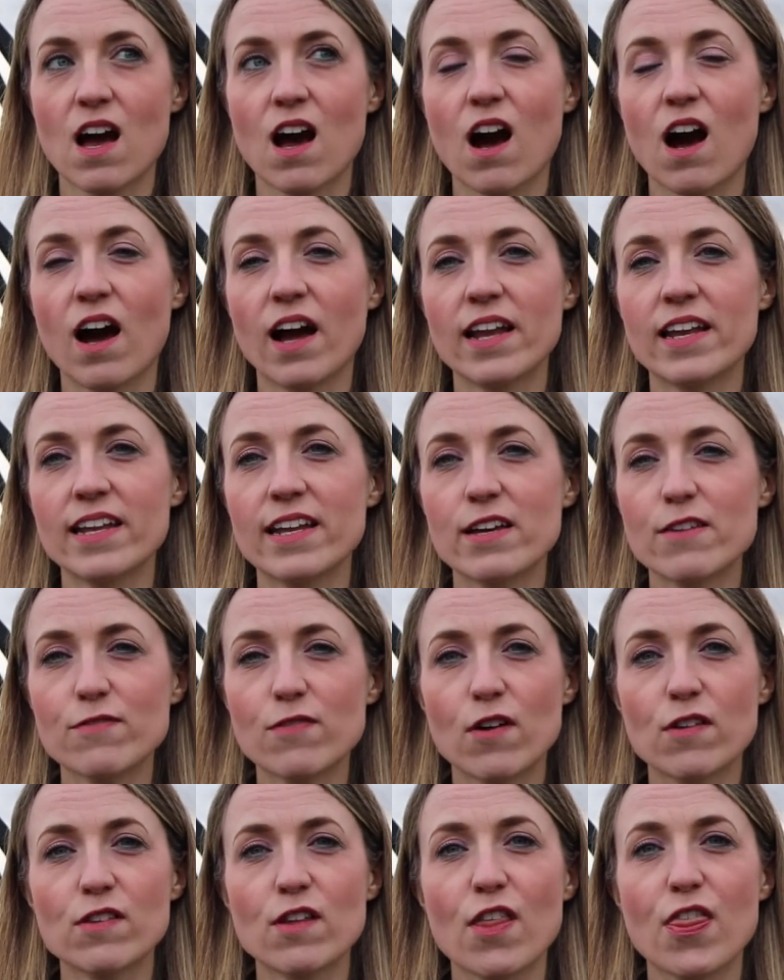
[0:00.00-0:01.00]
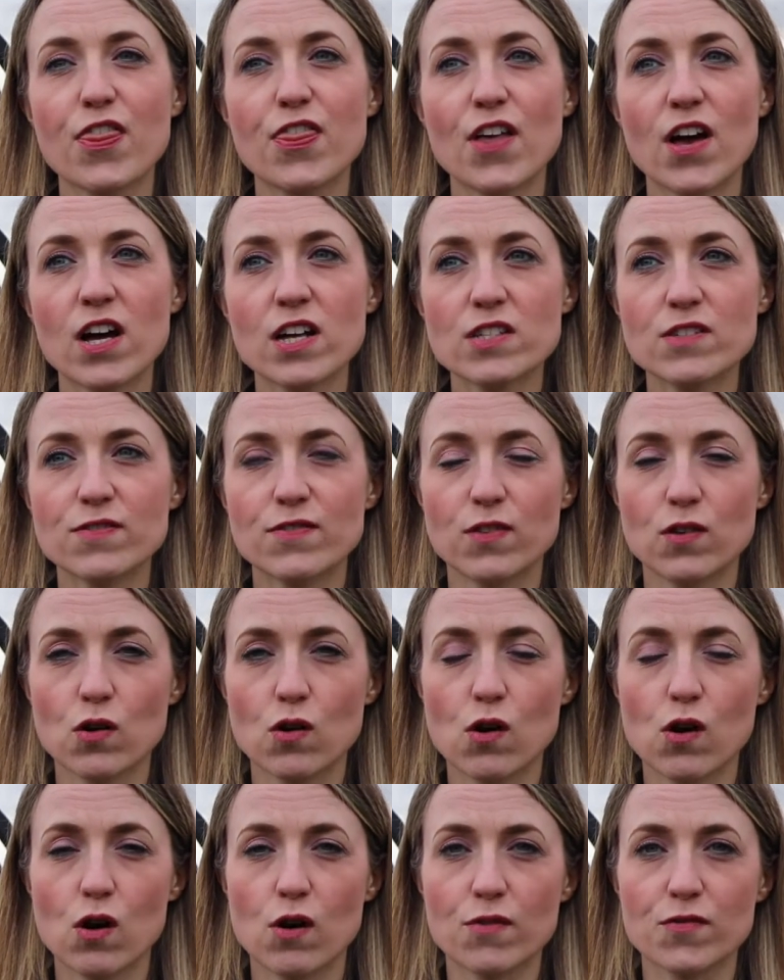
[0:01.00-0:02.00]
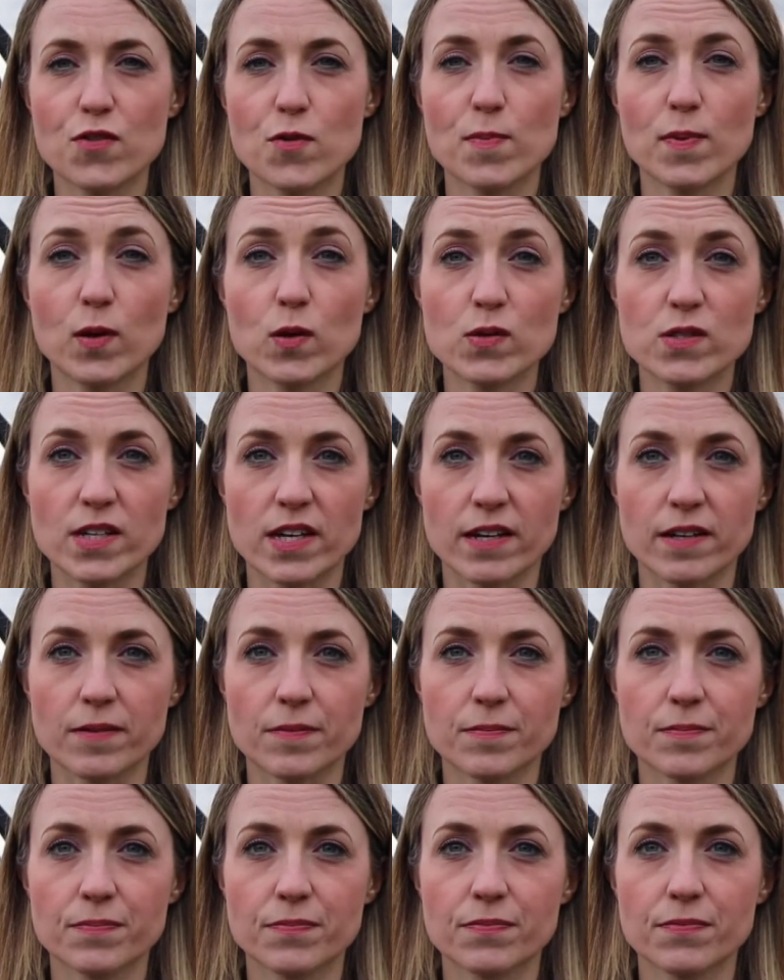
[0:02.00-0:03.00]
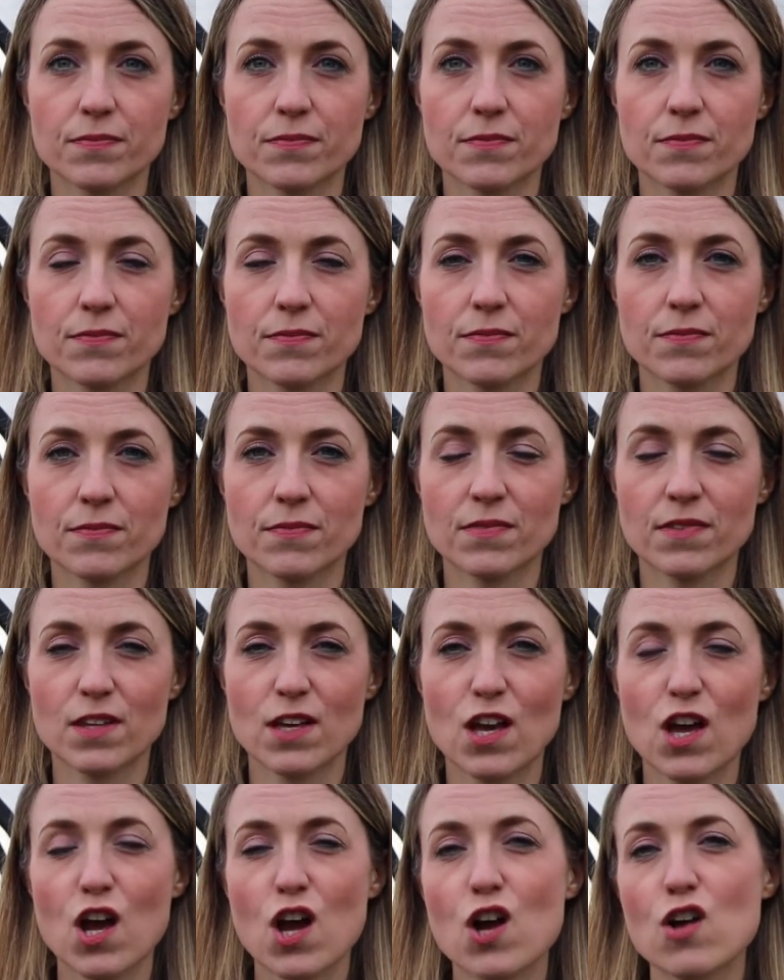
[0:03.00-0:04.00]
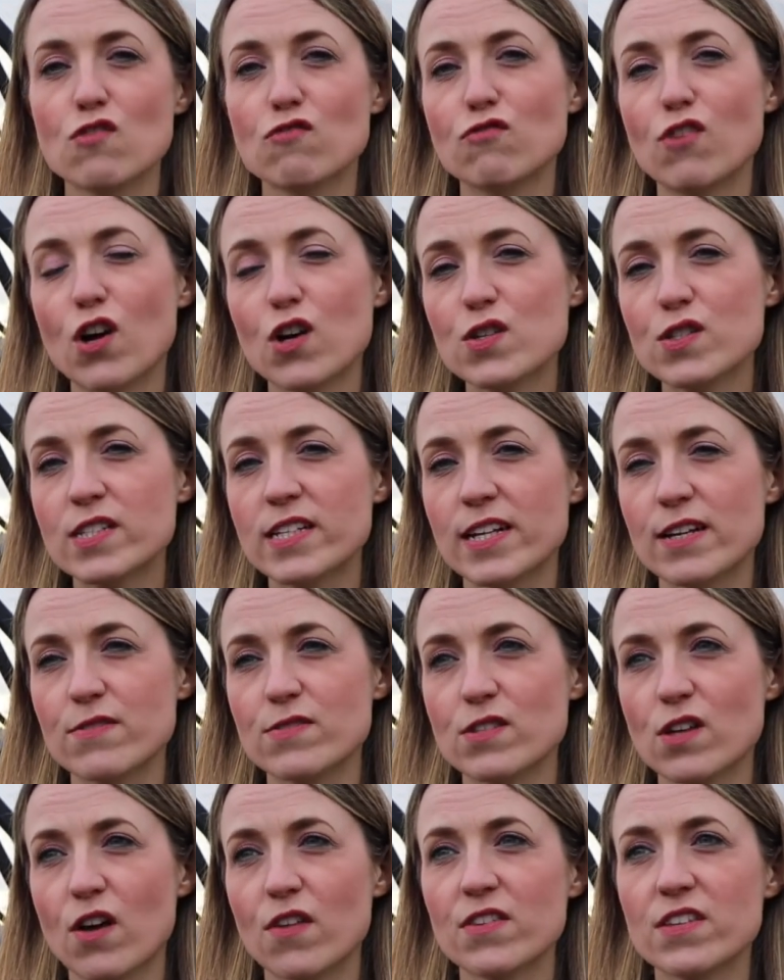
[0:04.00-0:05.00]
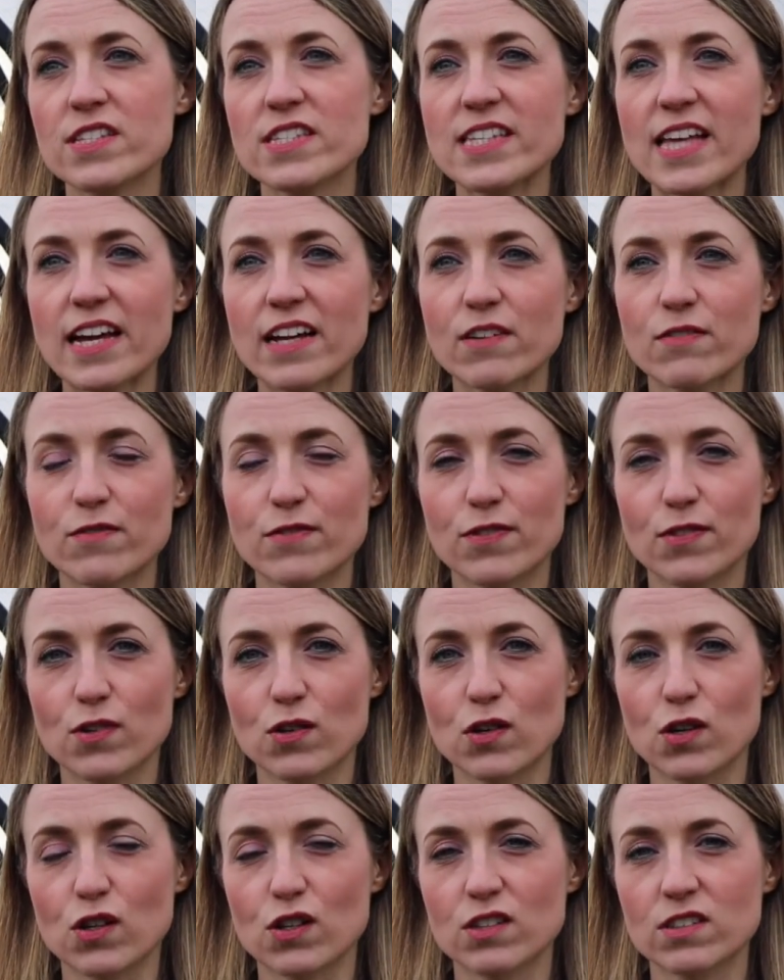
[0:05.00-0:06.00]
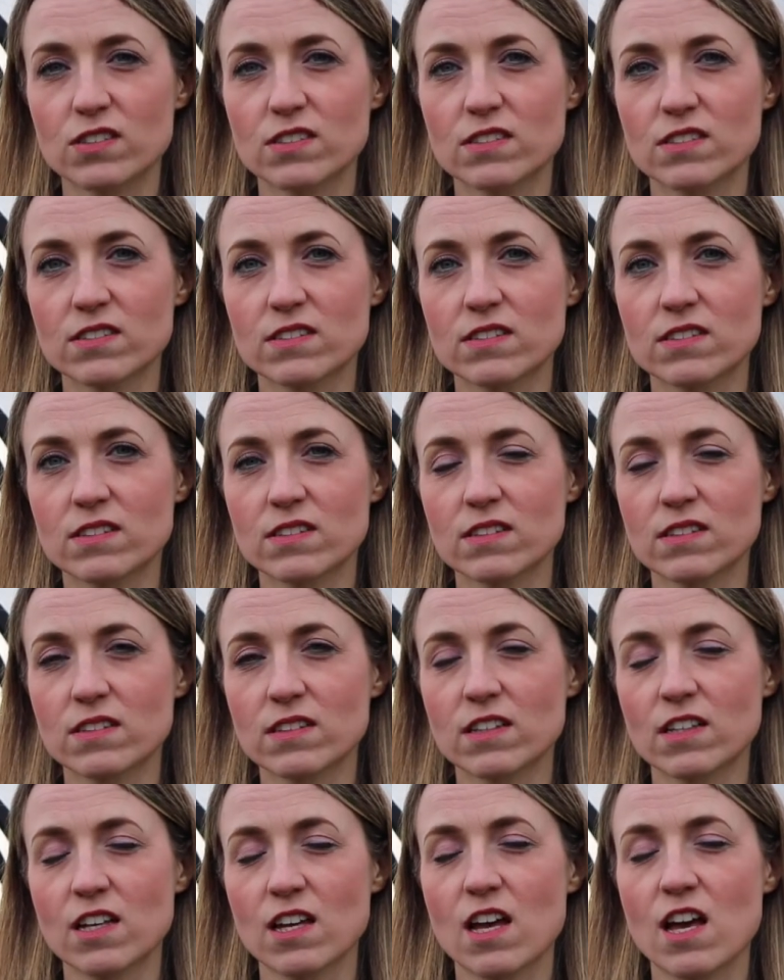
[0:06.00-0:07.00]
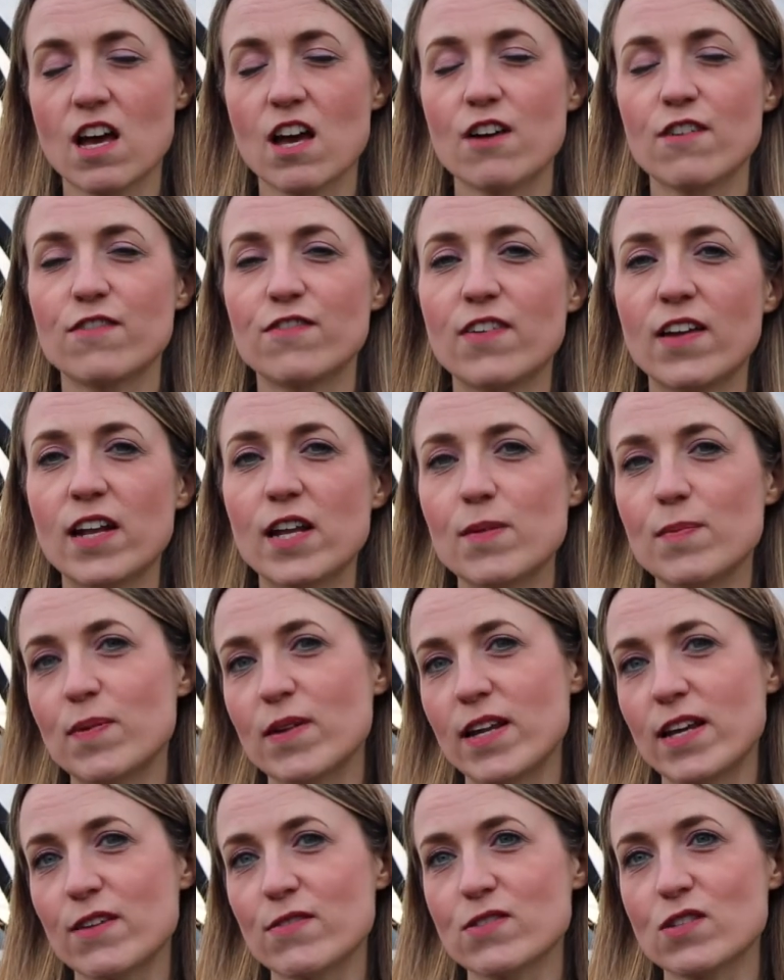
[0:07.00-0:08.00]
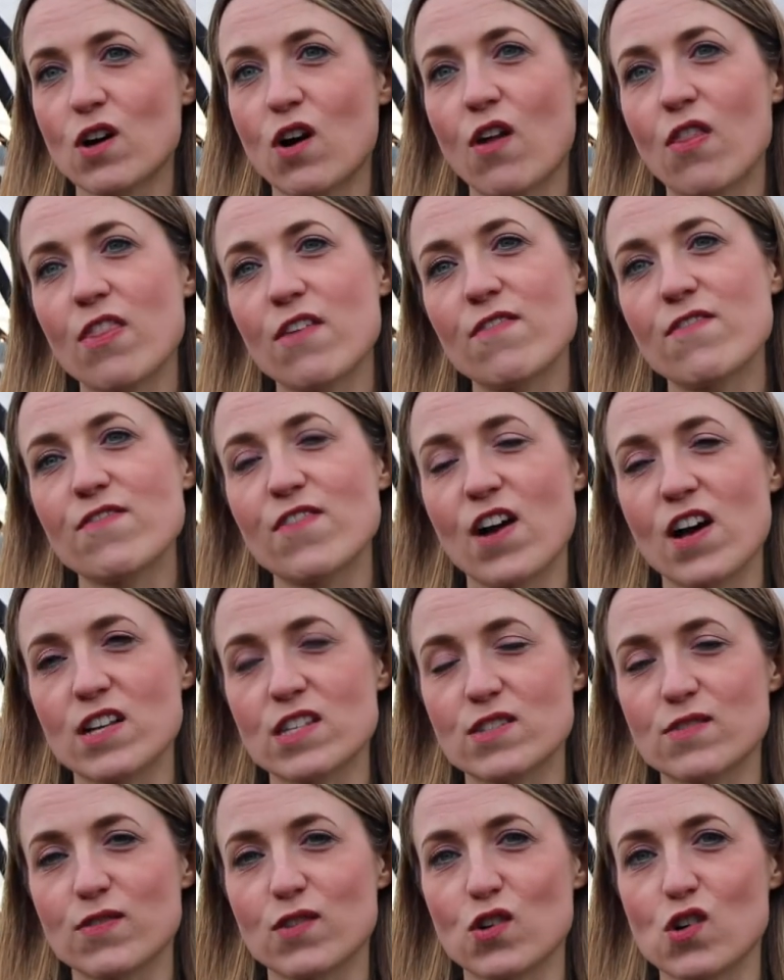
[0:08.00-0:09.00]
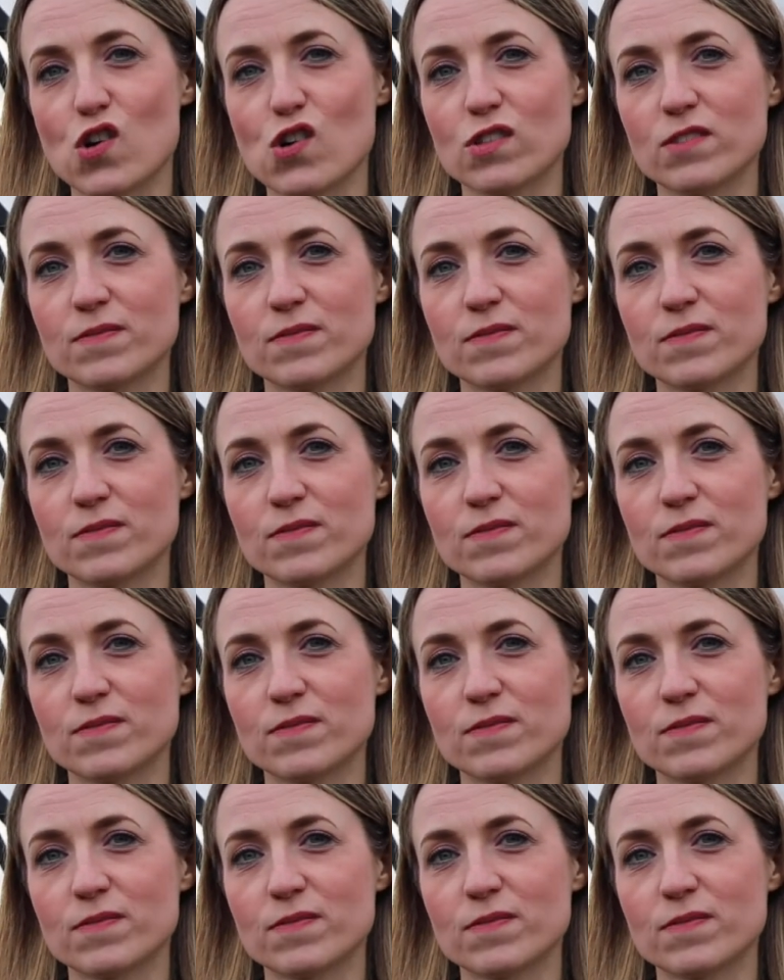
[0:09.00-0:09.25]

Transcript: I live on the 3rd floor of the building. Rose lives on the 2nd floor. Philip lives on the 1st floor.